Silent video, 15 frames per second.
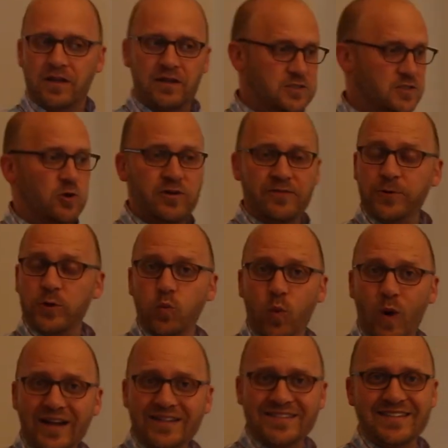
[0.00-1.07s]
so if you
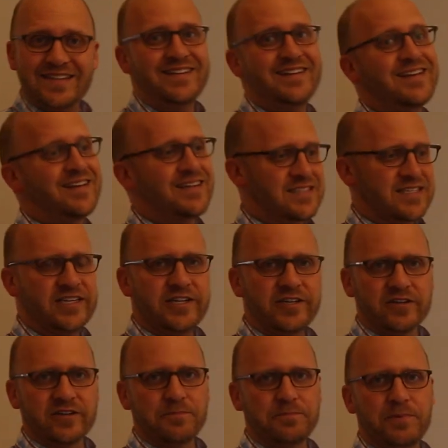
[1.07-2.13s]
want it, it's
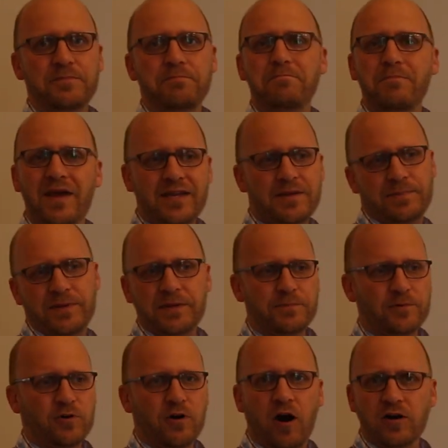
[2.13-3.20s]
here. But many
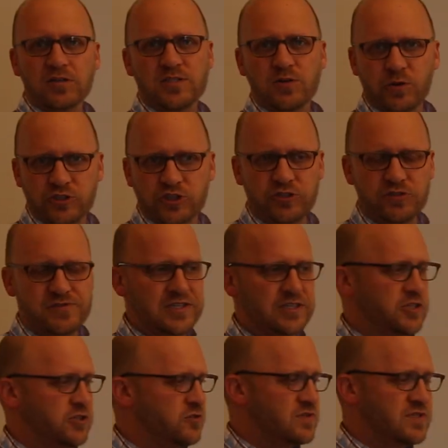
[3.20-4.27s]
people also are choosing
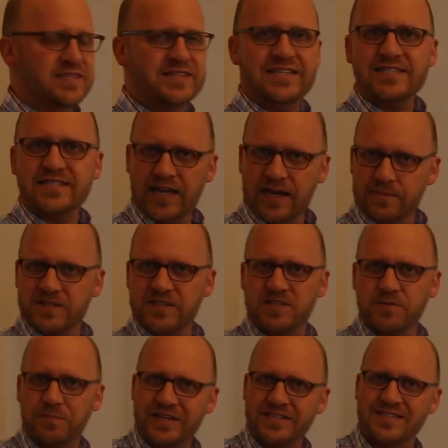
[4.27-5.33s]
to use these types of
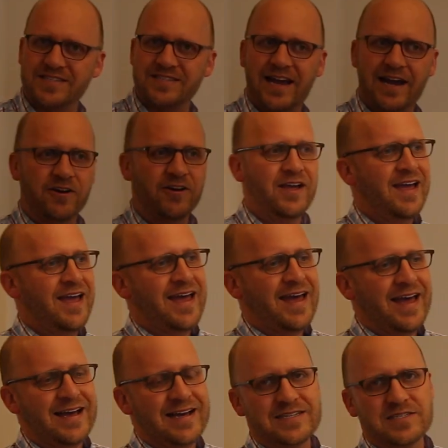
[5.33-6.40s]
spaces now
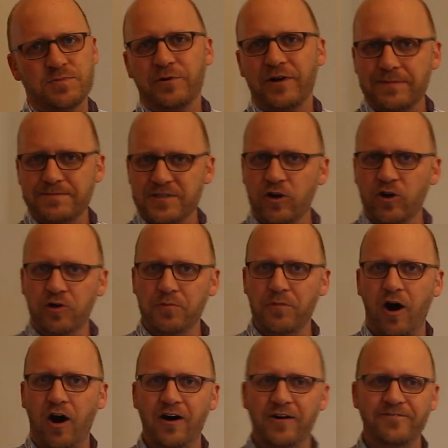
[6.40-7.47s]
as perhaps a home
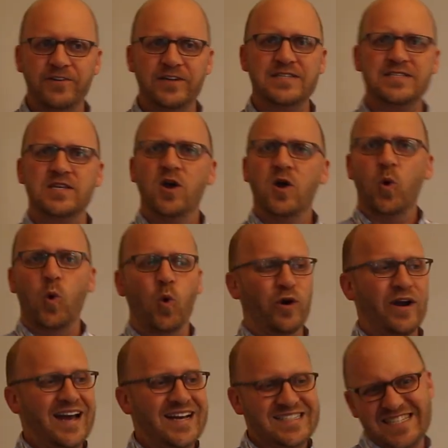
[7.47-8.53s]
office
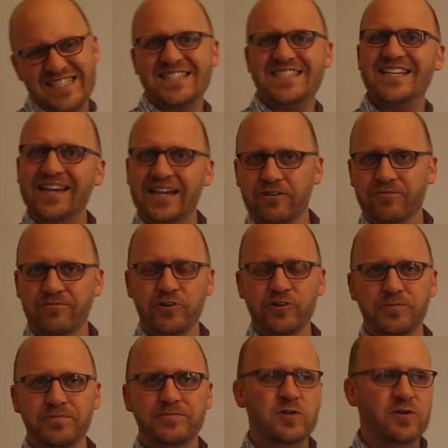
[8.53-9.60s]
or as a sitting
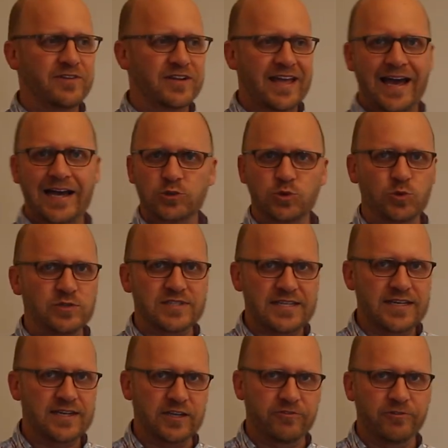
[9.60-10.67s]
room, sort of a casual
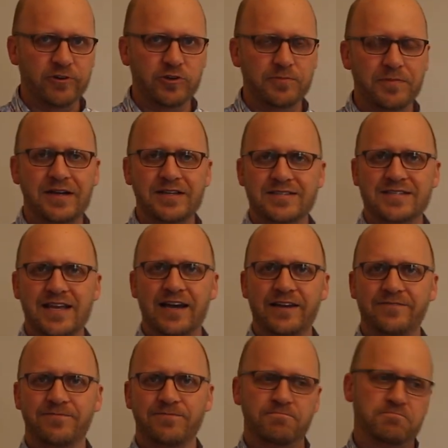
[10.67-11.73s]
sitting room
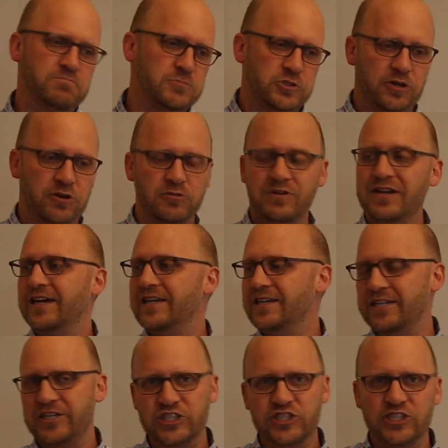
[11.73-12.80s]
aside, in
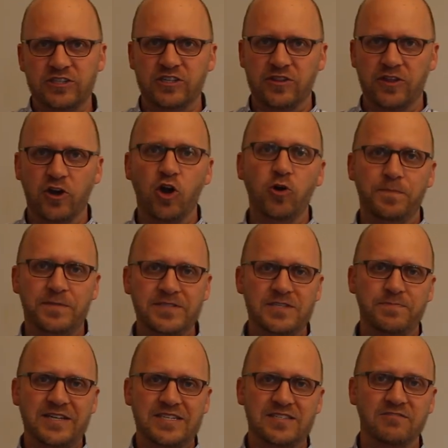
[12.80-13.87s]
addition to the open
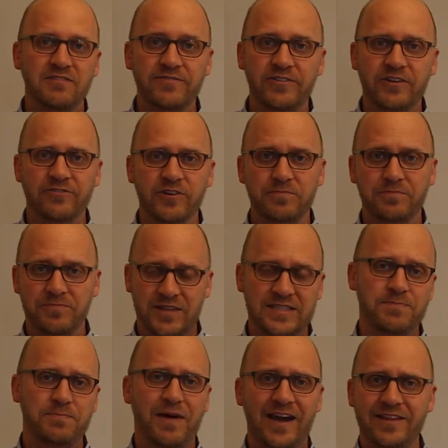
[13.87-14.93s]
space living room
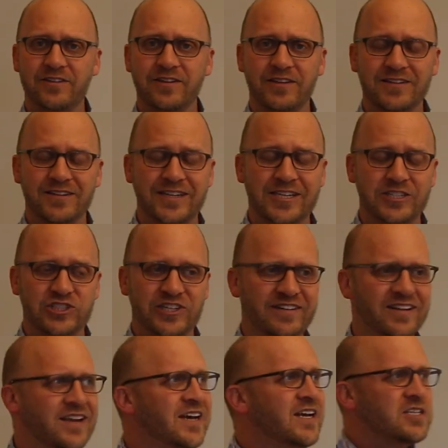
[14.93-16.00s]
that's by the kitchen.
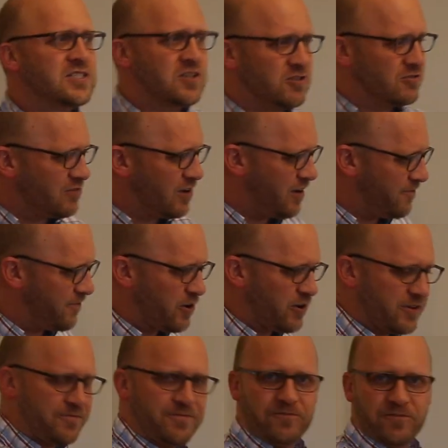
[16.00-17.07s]
So a
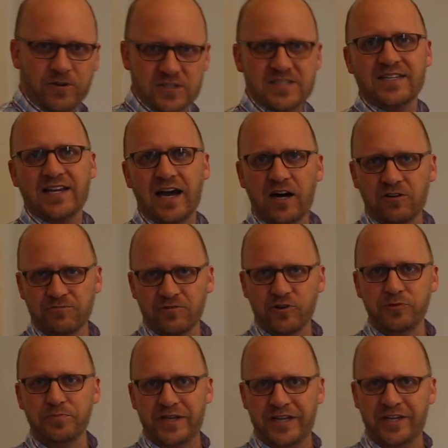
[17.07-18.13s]
very versatile
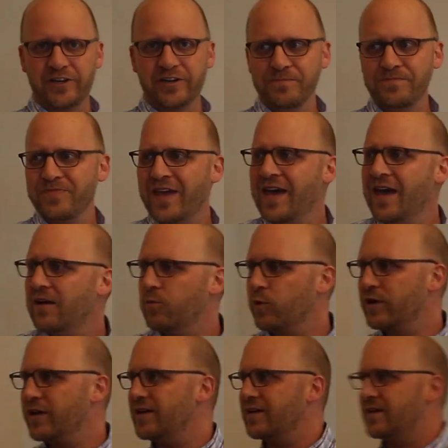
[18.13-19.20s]
room here. We're
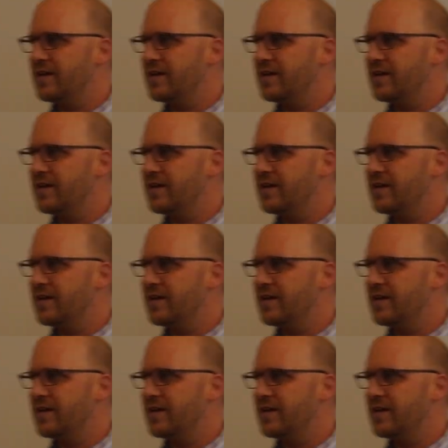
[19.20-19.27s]
gonna